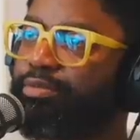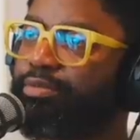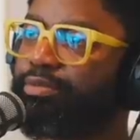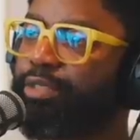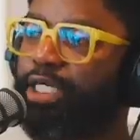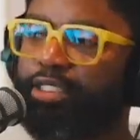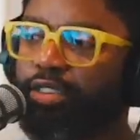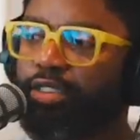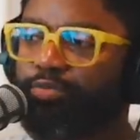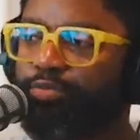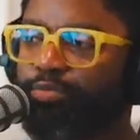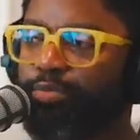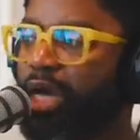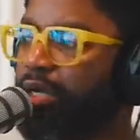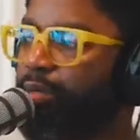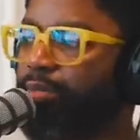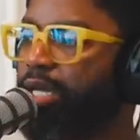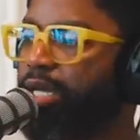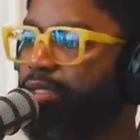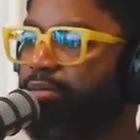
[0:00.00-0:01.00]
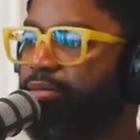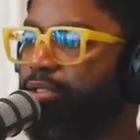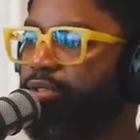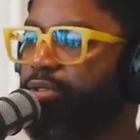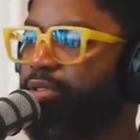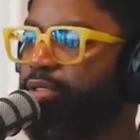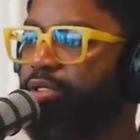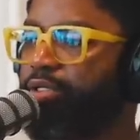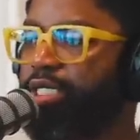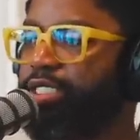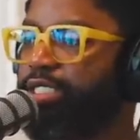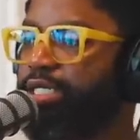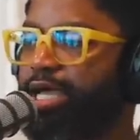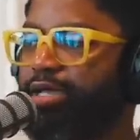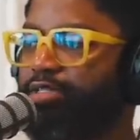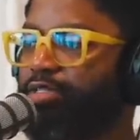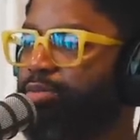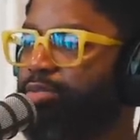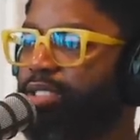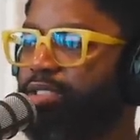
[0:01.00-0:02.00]
Like the bottom line, you, you need to
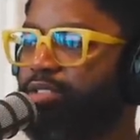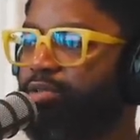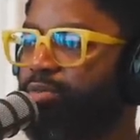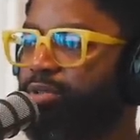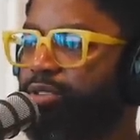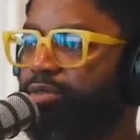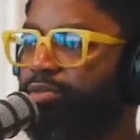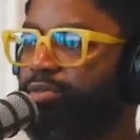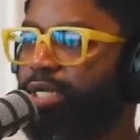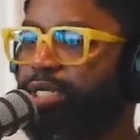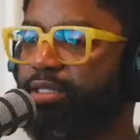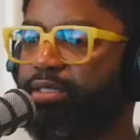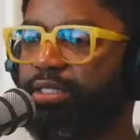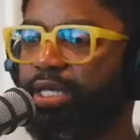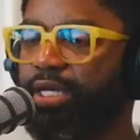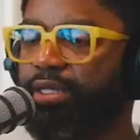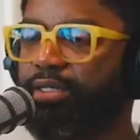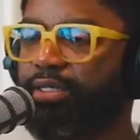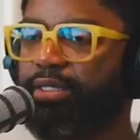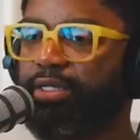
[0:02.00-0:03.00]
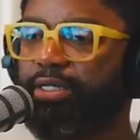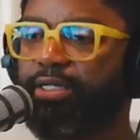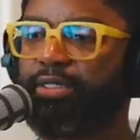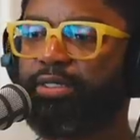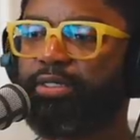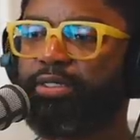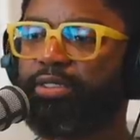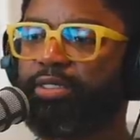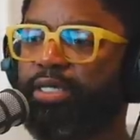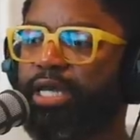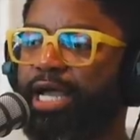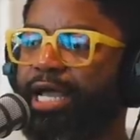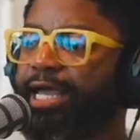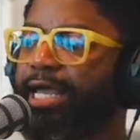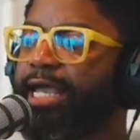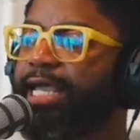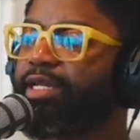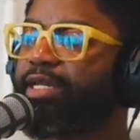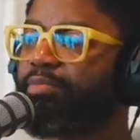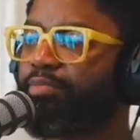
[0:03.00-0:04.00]
have some discipline, right? Like, I
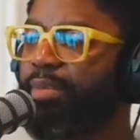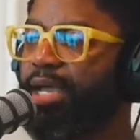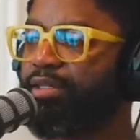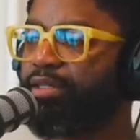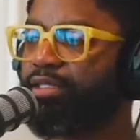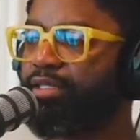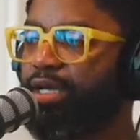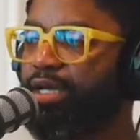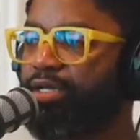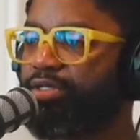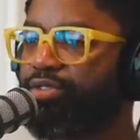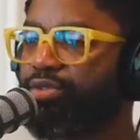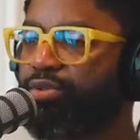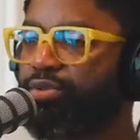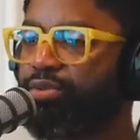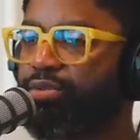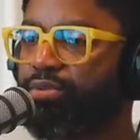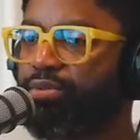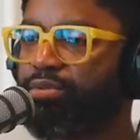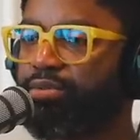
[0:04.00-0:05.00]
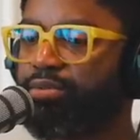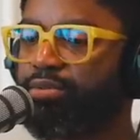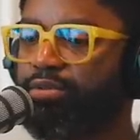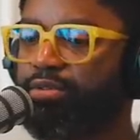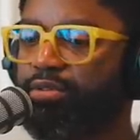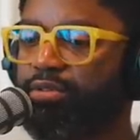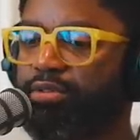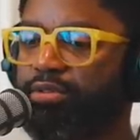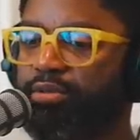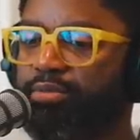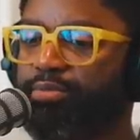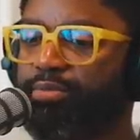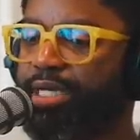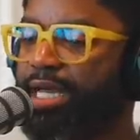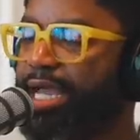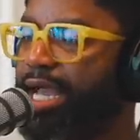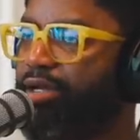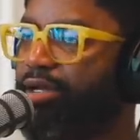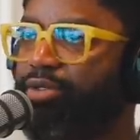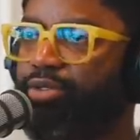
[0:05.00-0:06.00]
hated math in high school, but I
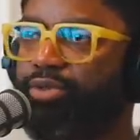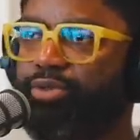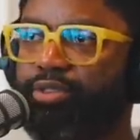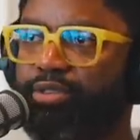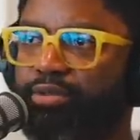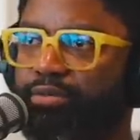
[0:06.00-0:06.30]
had to do it.